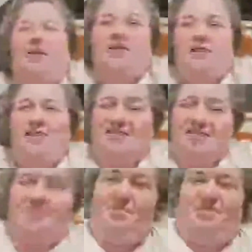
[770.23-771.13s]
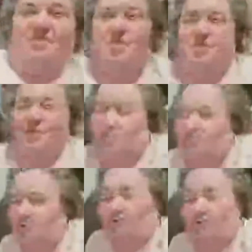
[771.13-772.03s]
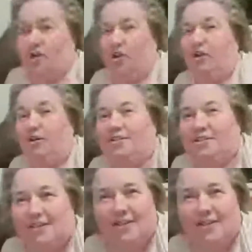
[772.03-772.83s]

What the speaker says: I've watched a lot when we've had no